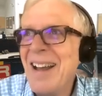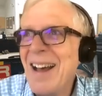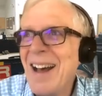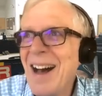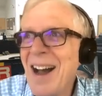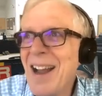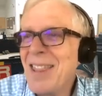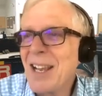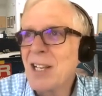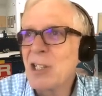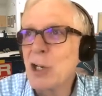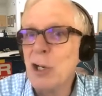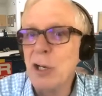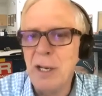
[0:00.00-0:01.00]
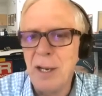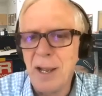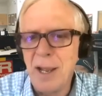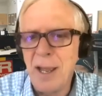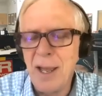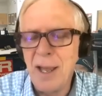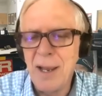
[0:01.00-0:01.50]
I think it's good.
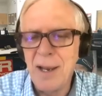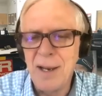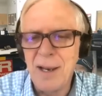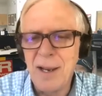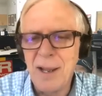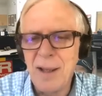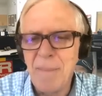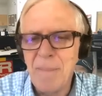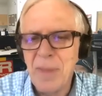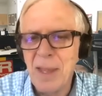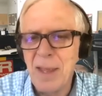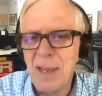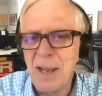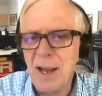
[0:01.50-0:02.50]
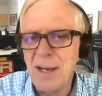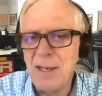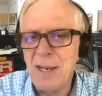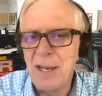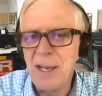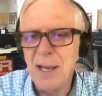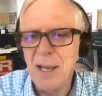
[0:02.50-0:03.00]
And the
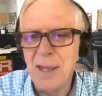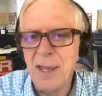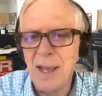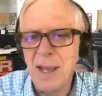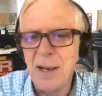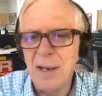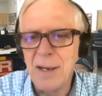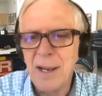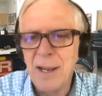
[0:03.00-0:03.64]
idea that